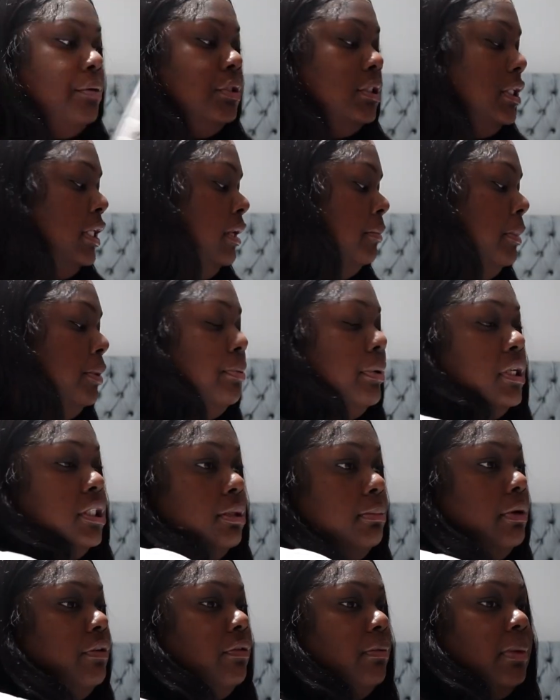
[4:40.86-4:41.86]
was just like, let me pick
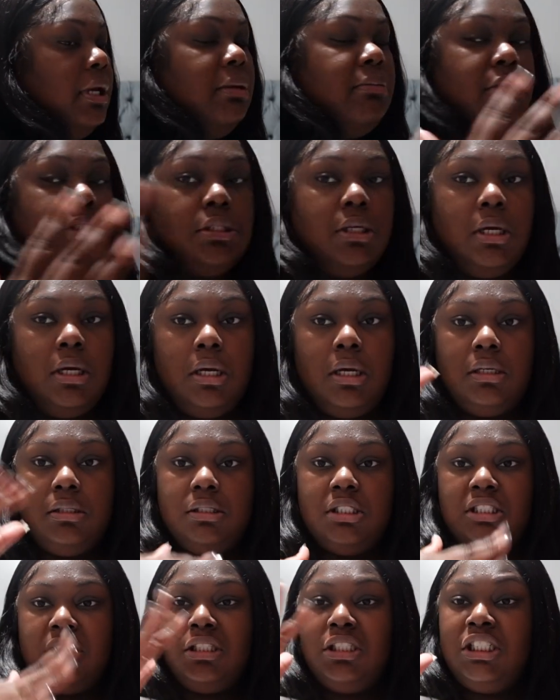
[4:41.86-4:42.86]
some up from Amazon,
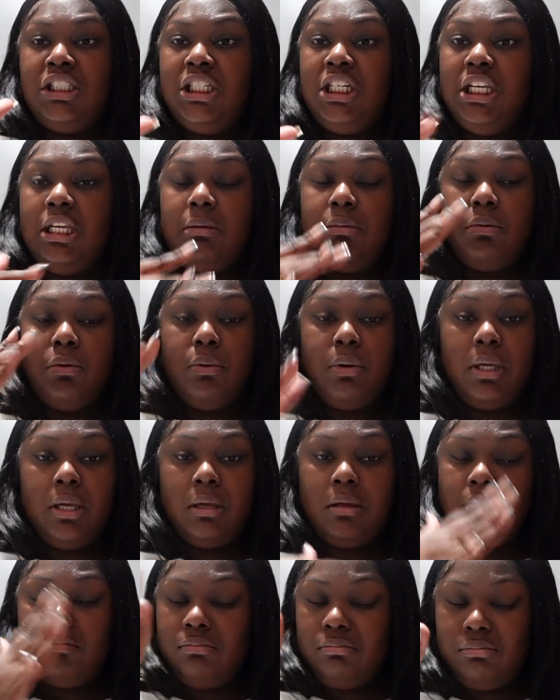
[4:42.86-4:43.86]
just cheap,
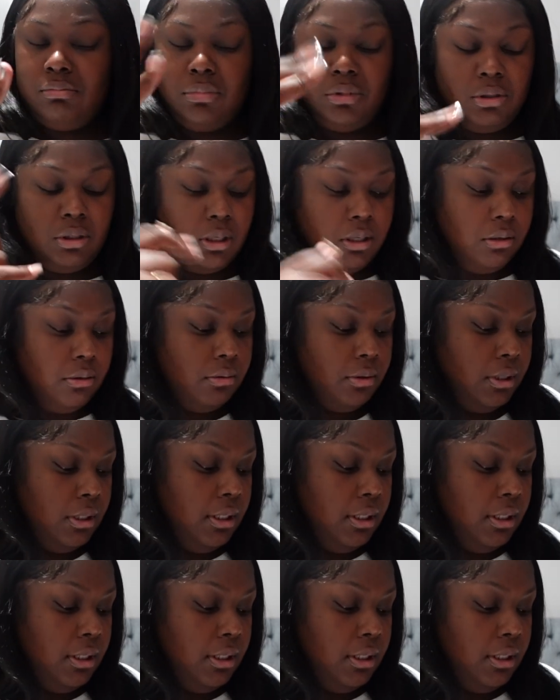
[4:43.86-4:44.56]
quick, you know?